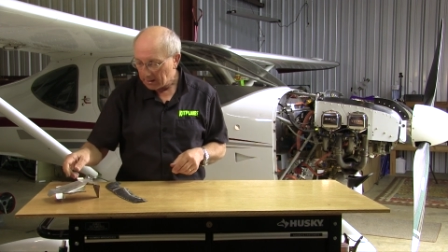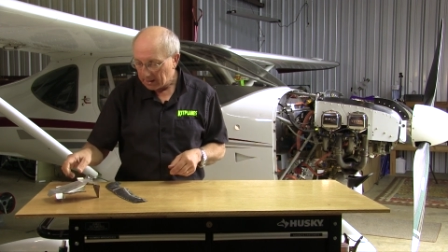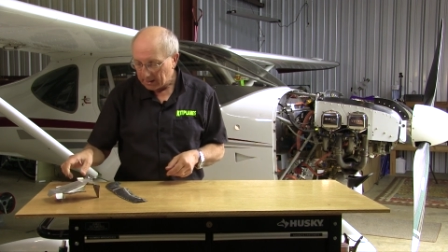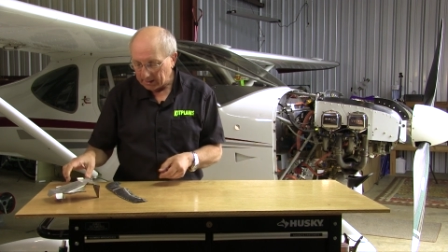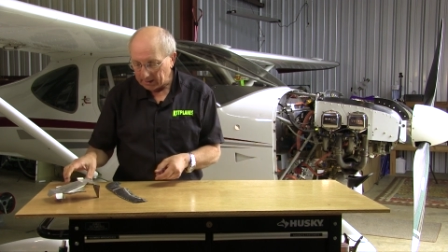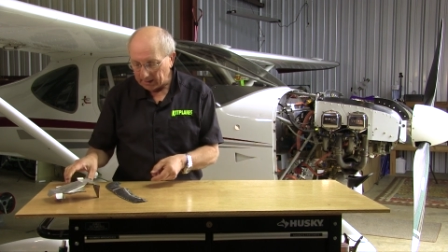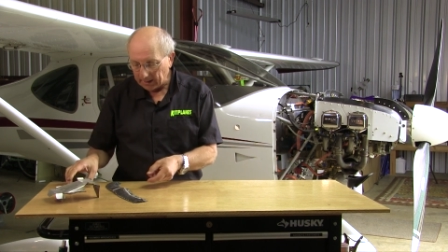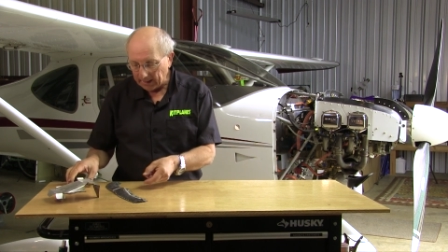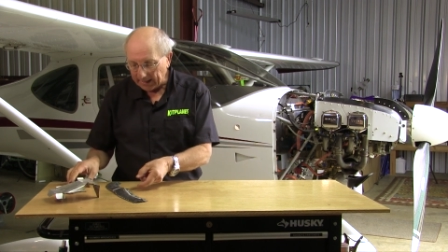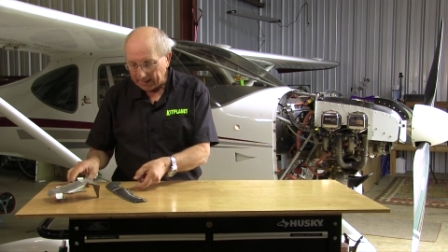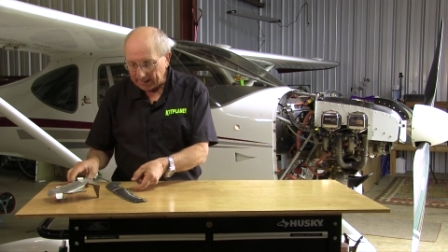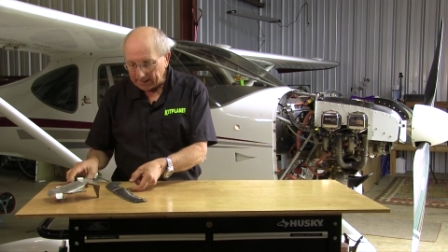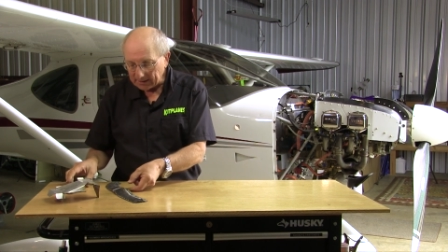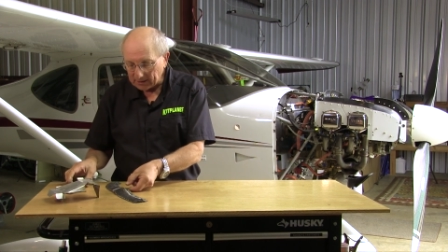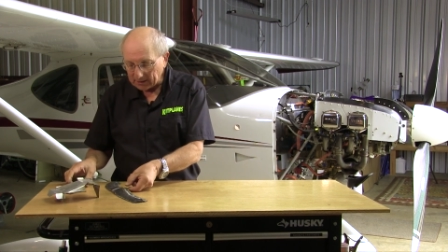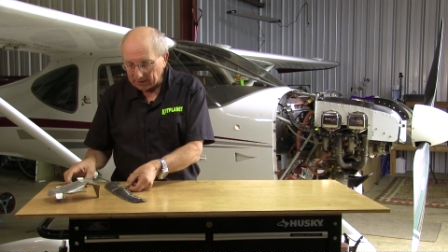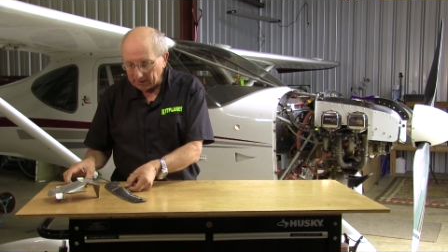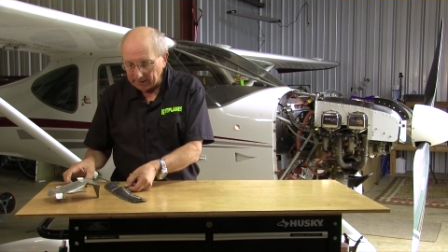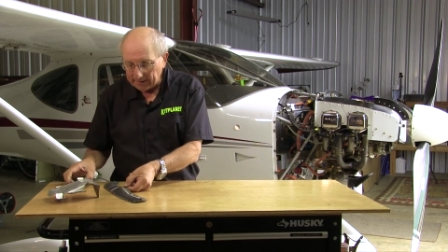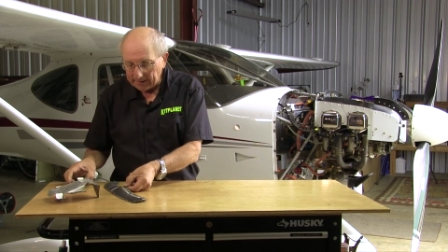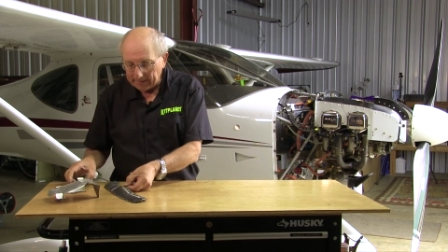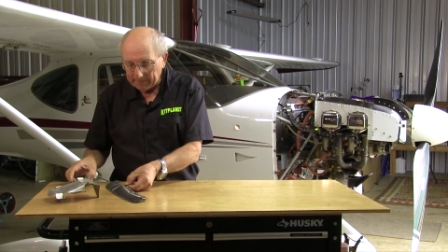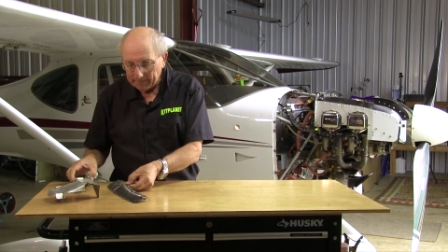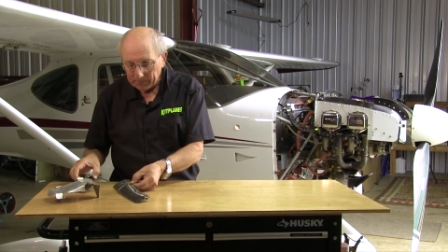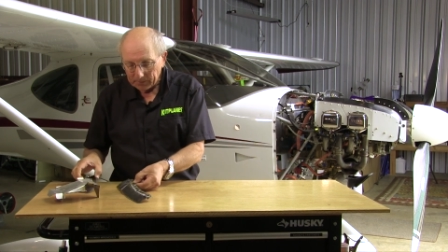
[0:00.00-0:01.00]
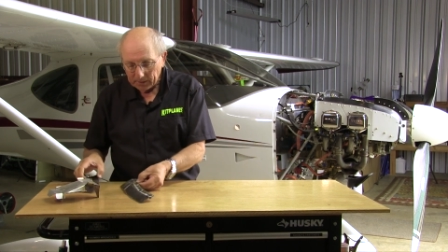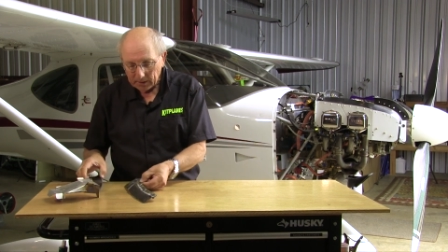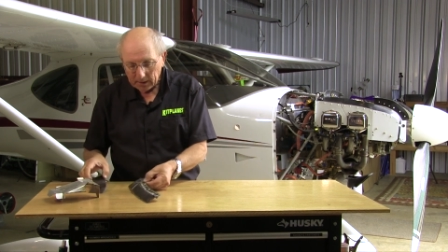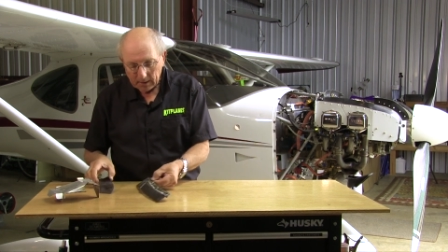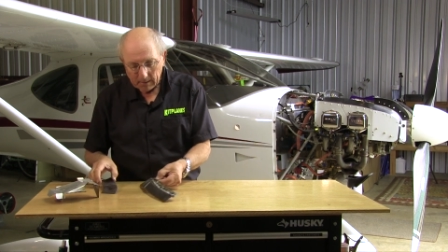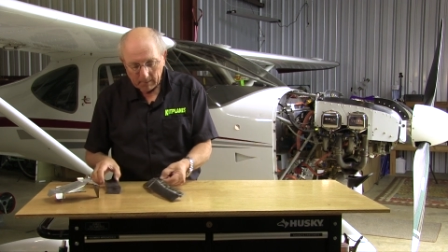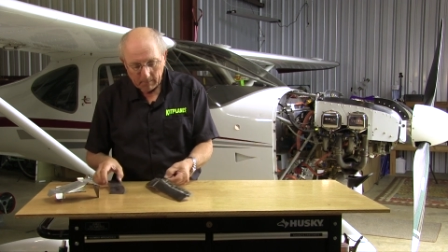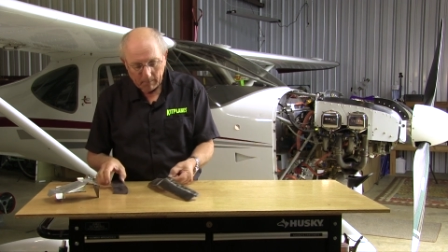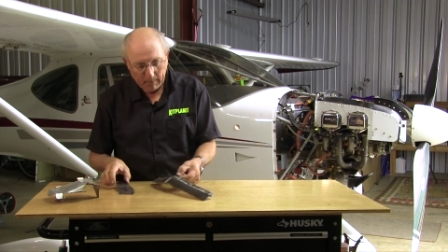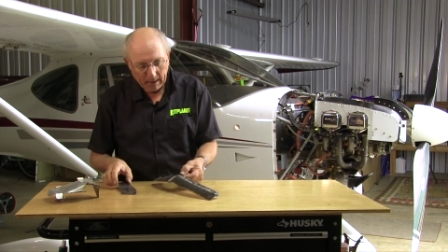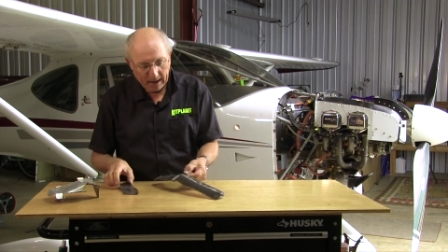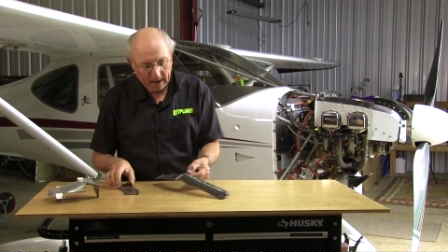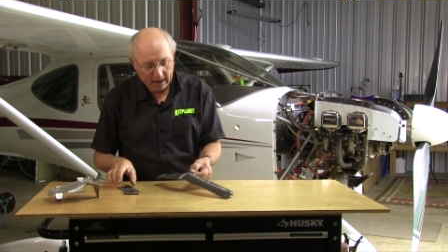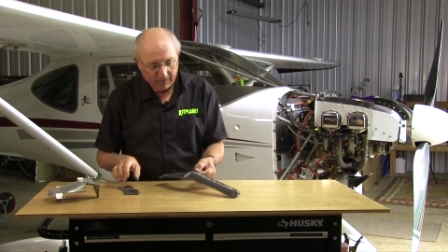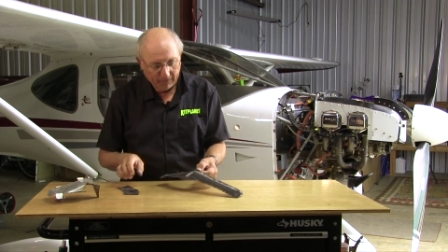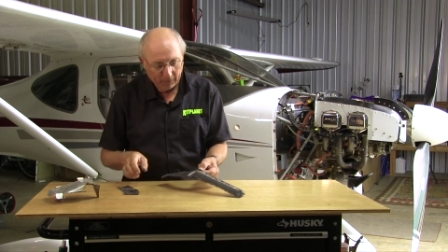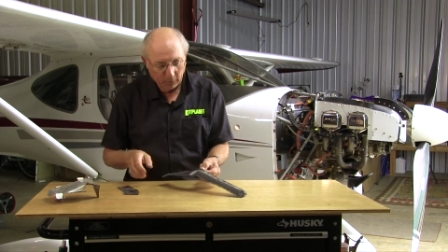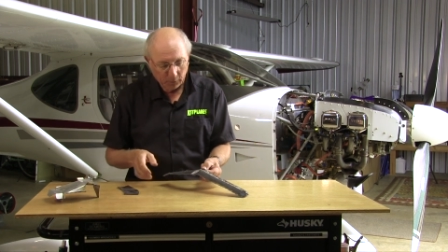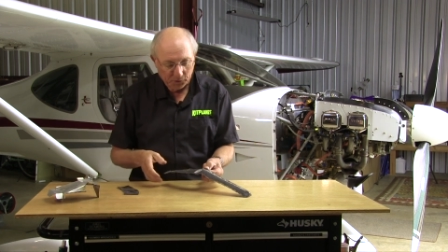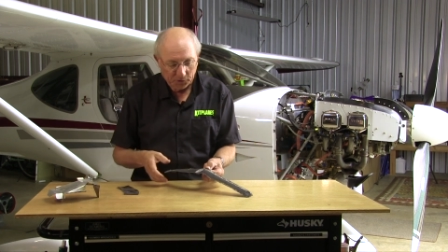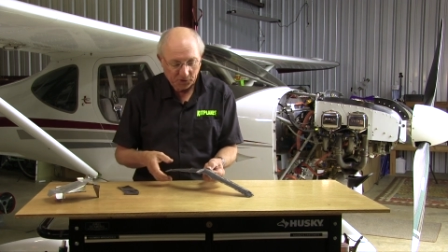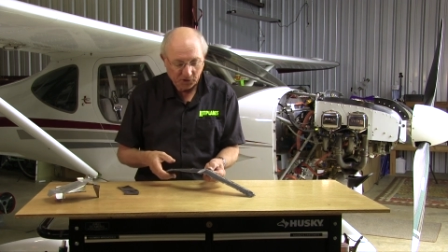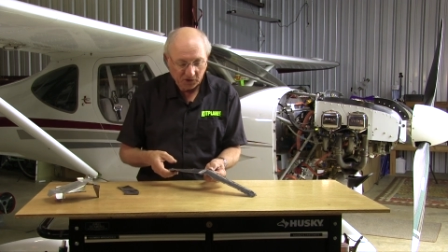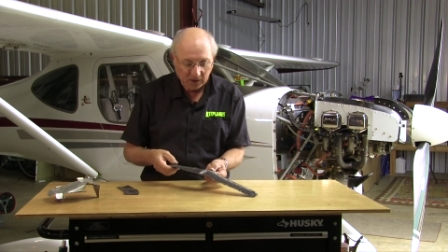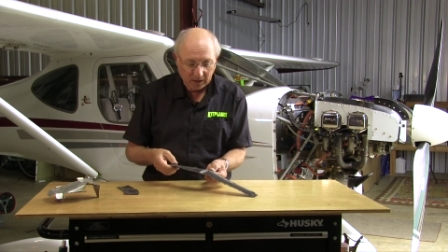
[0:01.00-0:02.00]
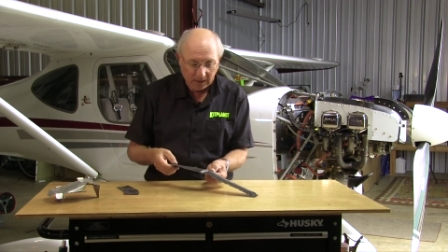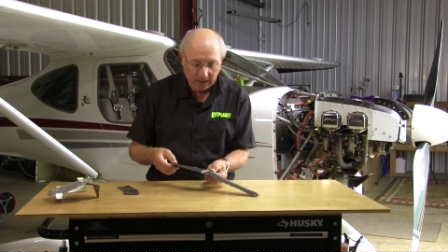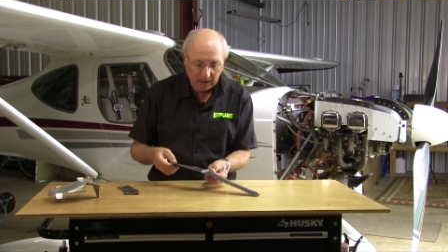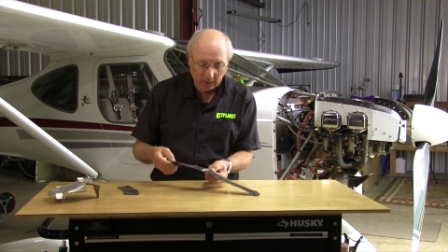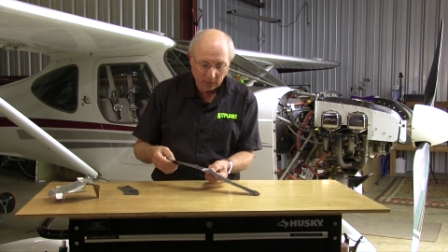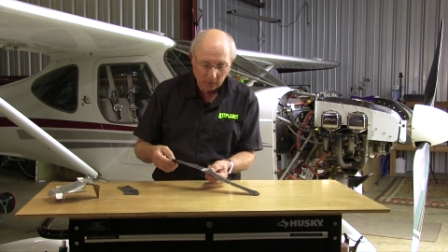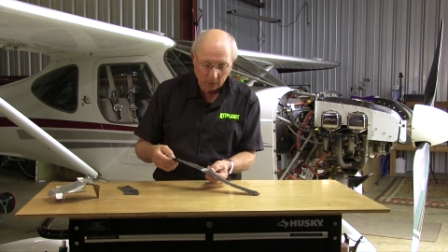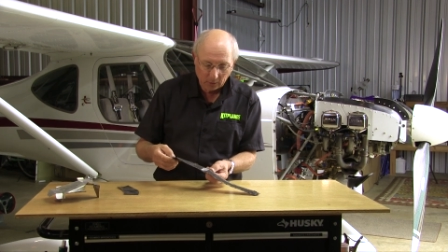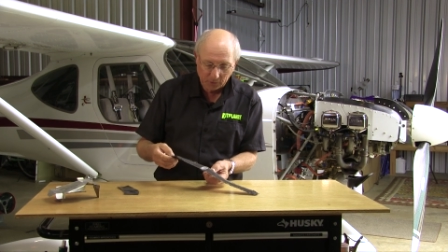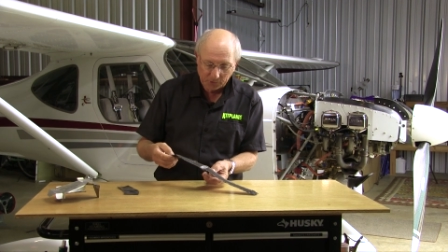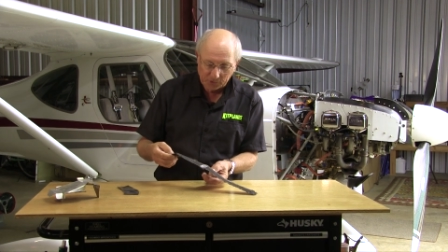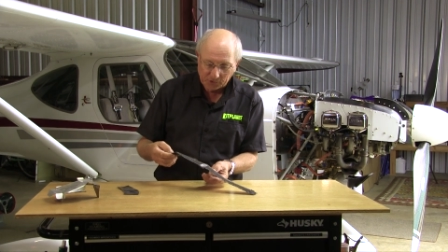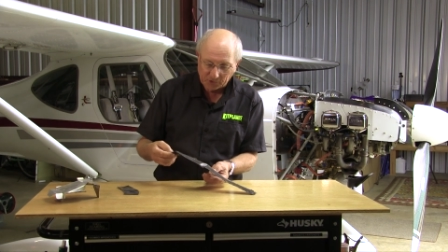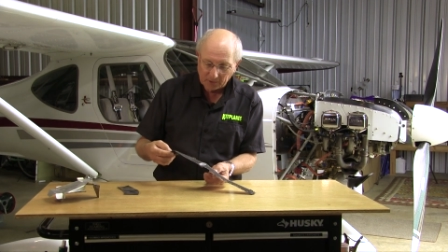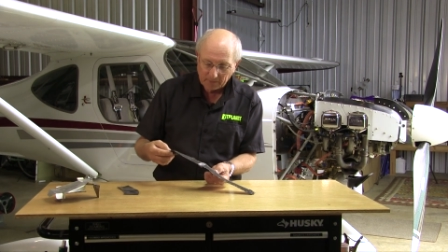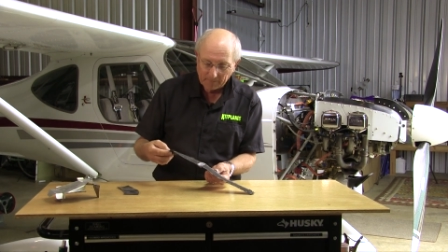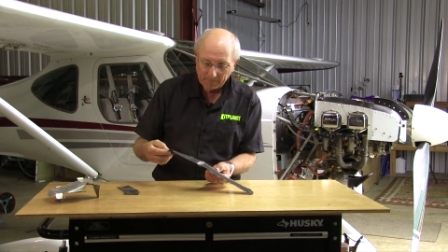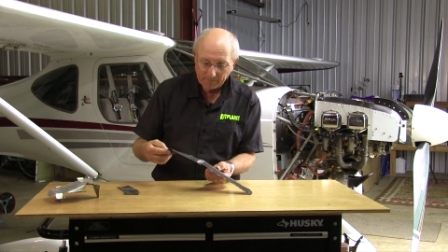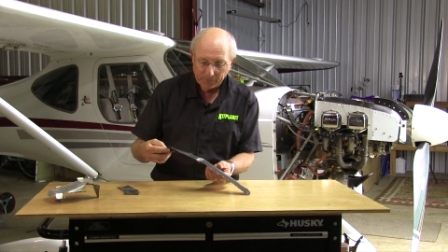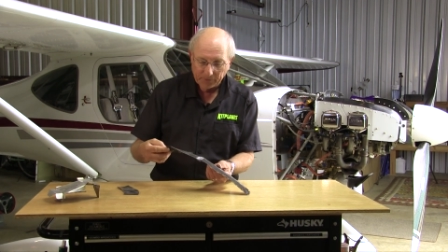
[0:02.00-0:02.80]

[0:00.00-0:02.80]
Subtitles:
And lastly, baffle seals.